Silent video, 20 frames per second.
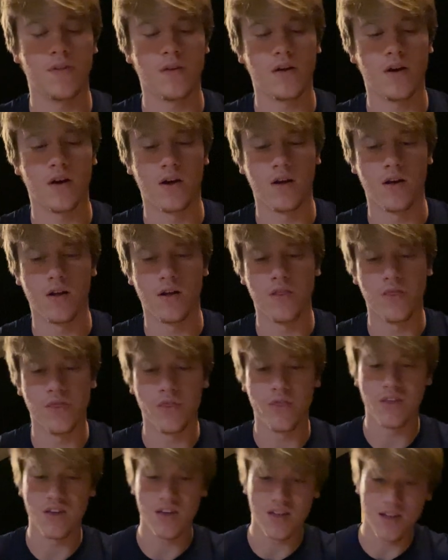
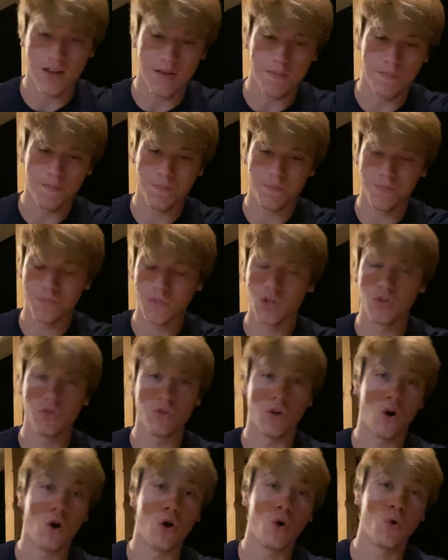the
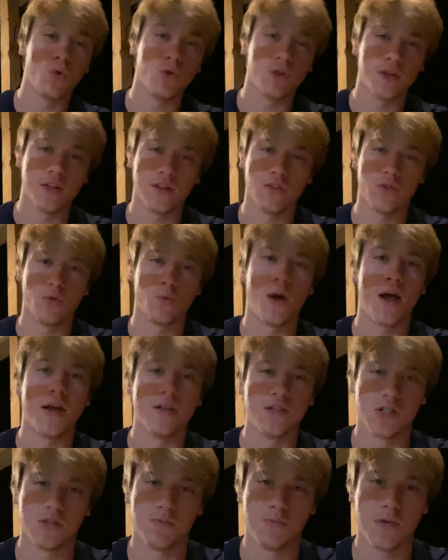holy and the
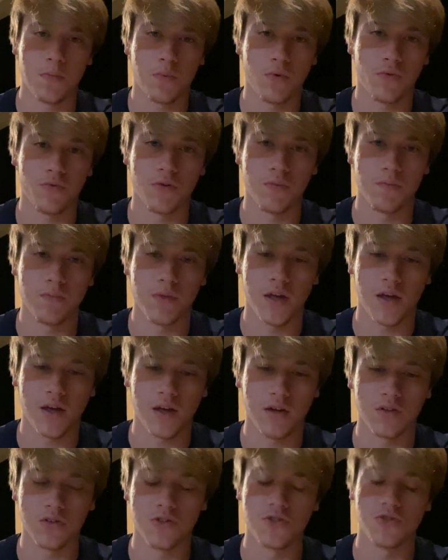righteous people from
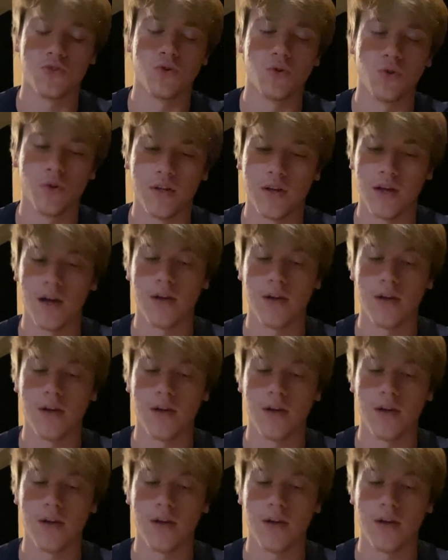being destroyed.